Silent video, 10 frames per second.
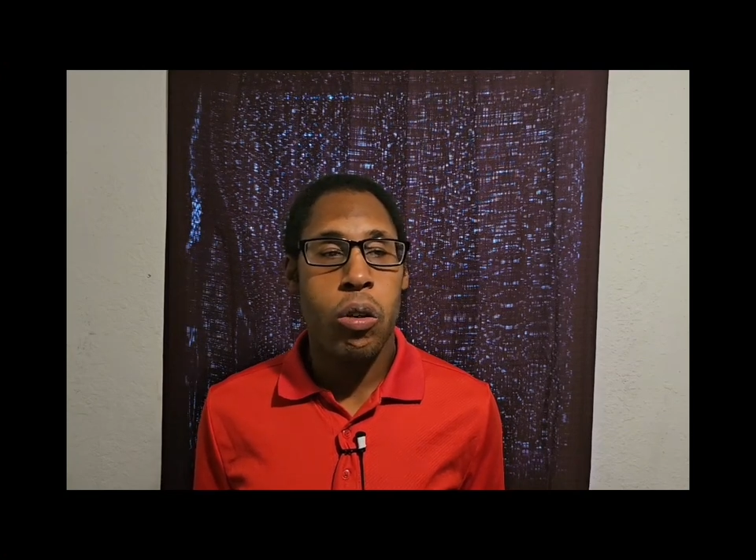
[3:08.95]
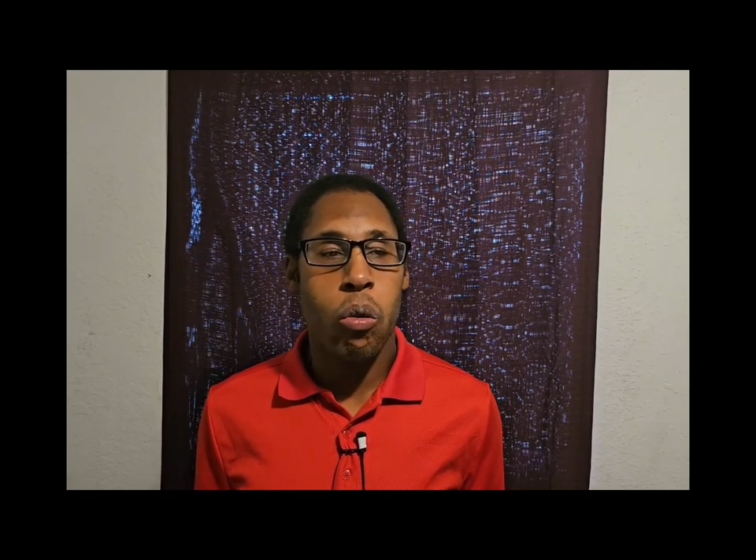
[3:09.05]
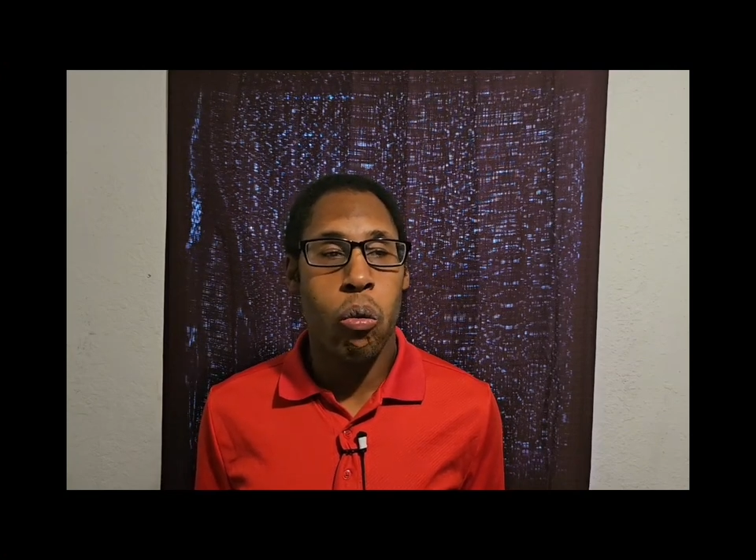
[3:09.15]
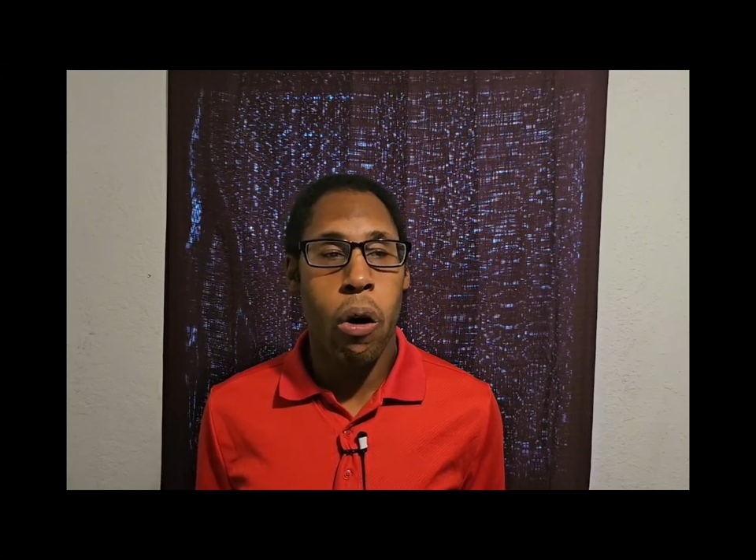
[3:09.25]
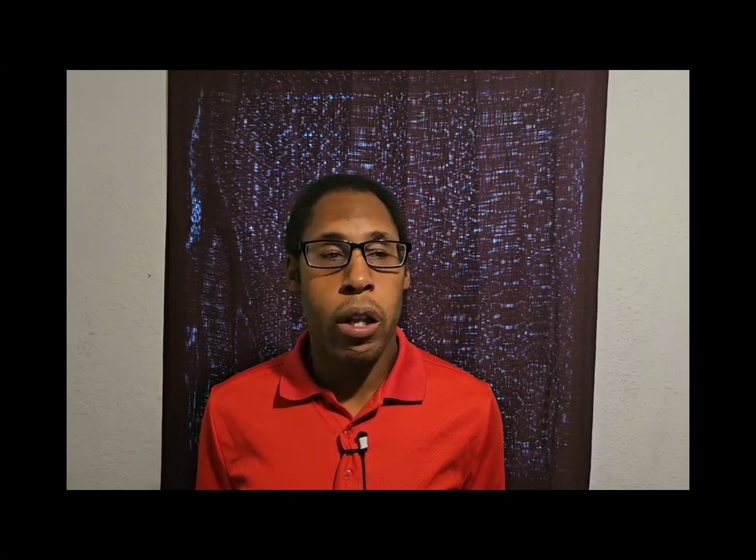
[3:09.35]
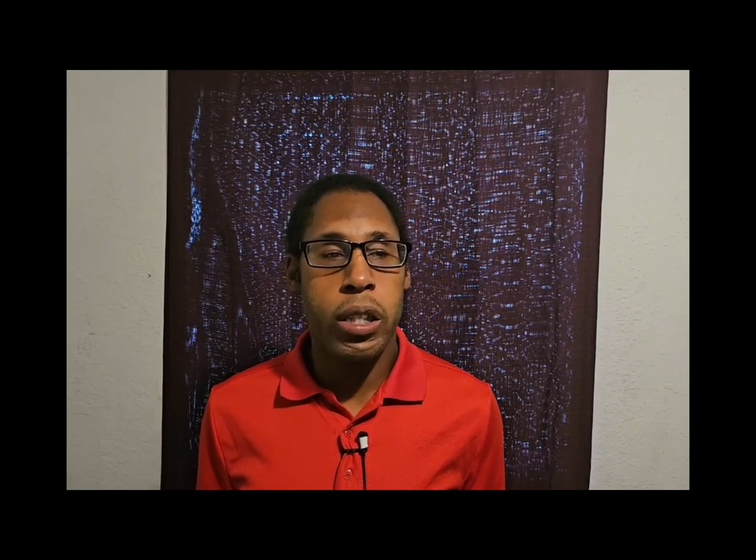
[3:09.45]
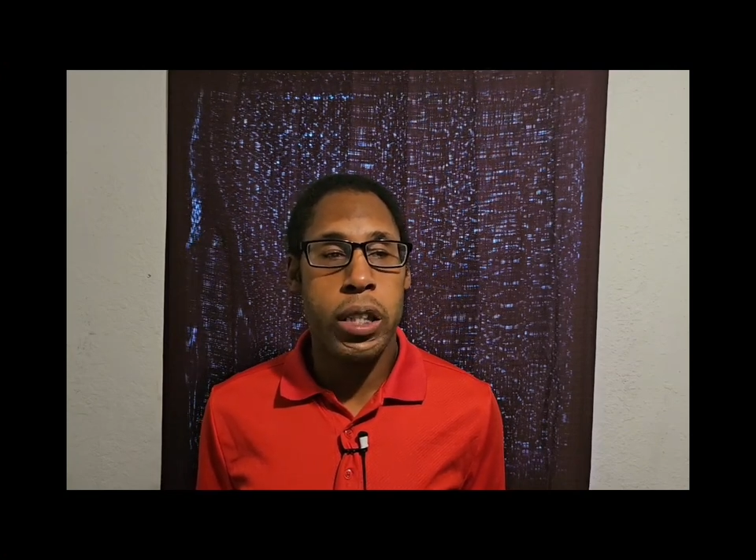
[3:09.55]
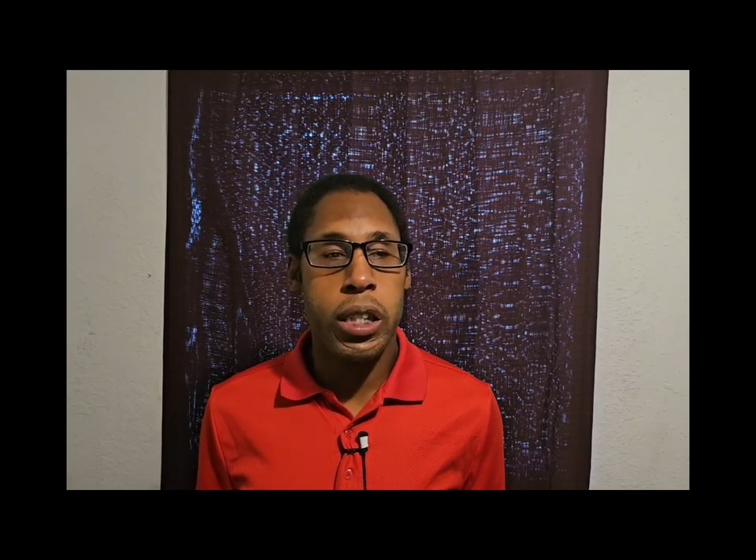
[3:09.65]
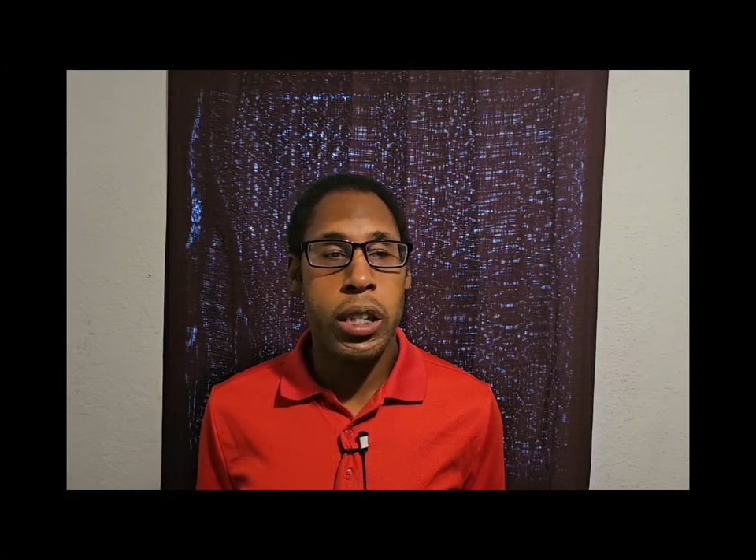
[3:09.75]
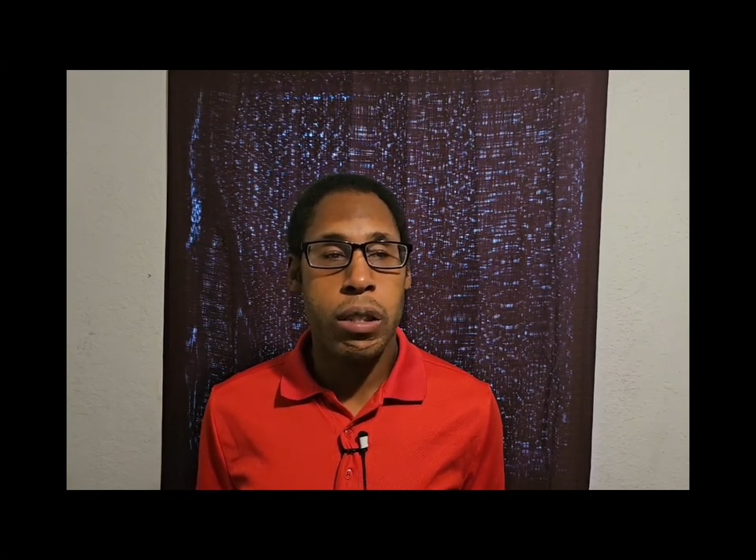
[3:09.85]

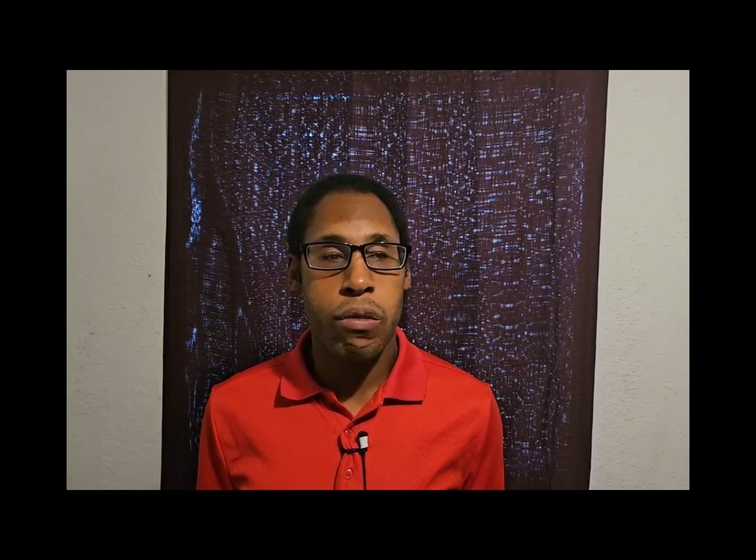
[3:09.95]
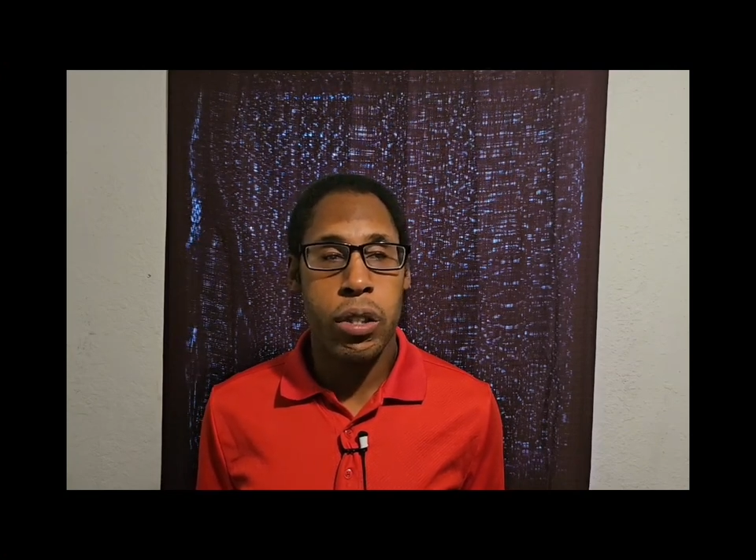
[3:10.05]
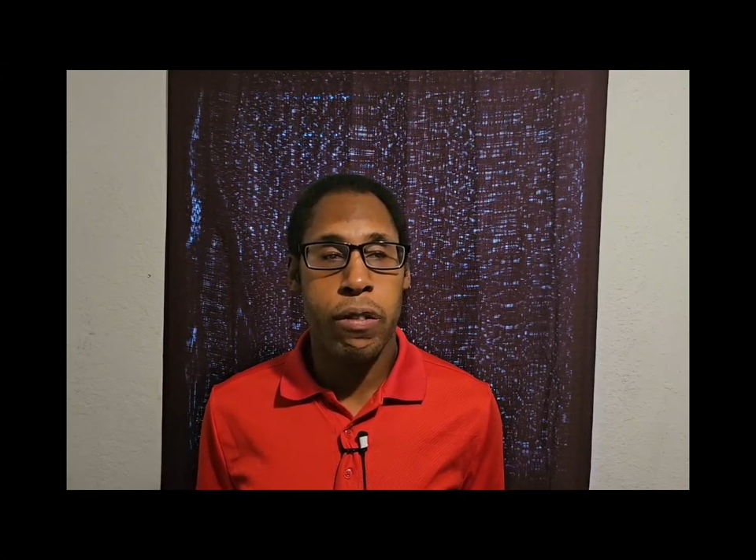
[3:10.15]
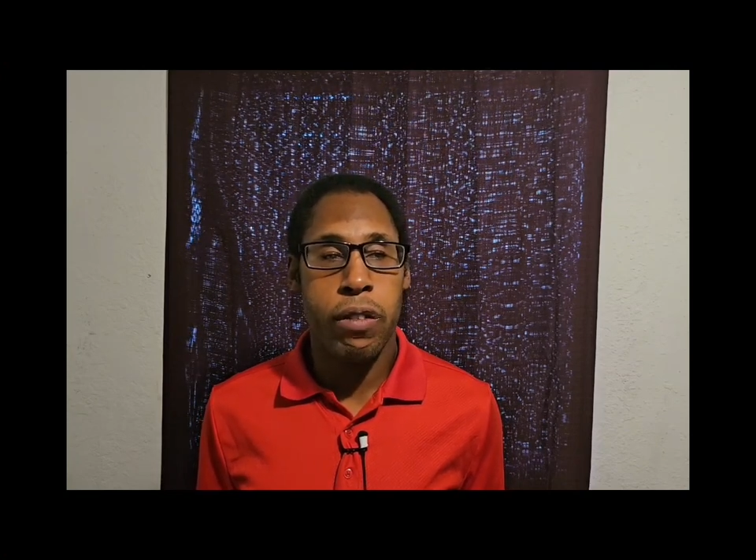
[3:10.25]
quality for the